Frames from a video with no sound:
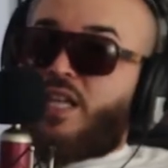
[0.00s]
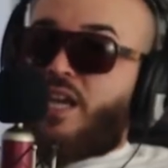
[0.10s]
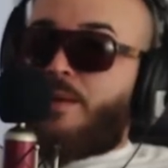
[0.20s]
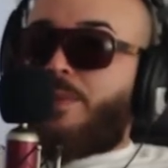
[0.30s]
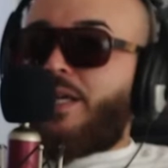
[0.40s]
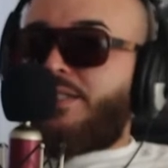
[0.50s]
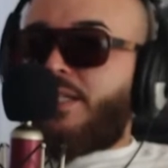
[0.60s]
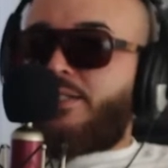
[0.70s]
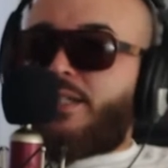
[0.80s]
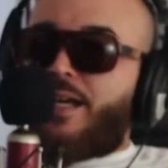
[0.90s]
yeah, pay
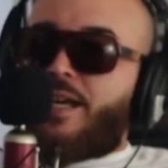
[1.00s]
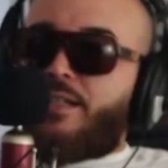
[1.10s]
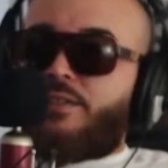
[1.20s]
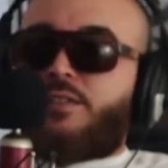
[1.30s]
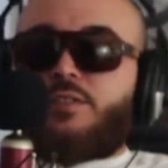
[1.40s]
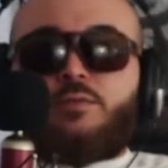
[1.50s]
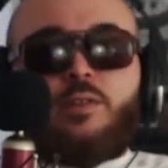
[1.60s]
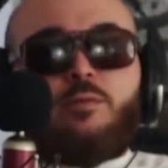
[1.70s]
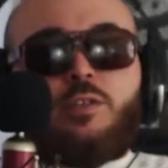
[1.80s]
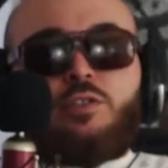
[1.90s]
attention, guys, because
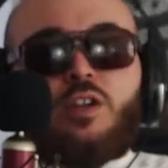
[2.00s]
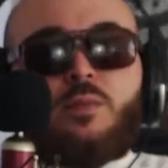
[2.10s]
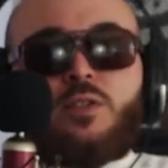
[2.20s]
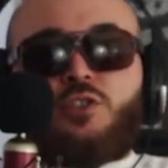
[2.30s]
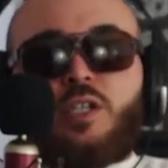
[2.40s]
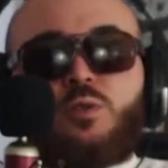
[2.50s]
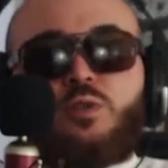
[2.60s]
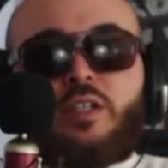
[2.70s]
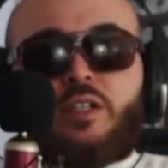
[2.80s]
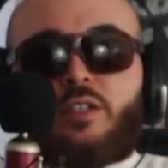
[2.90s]
we we dropping
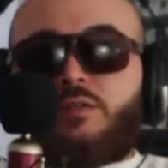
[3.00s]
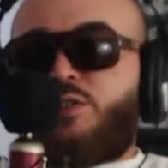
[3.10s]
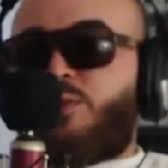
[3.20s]
gems right now,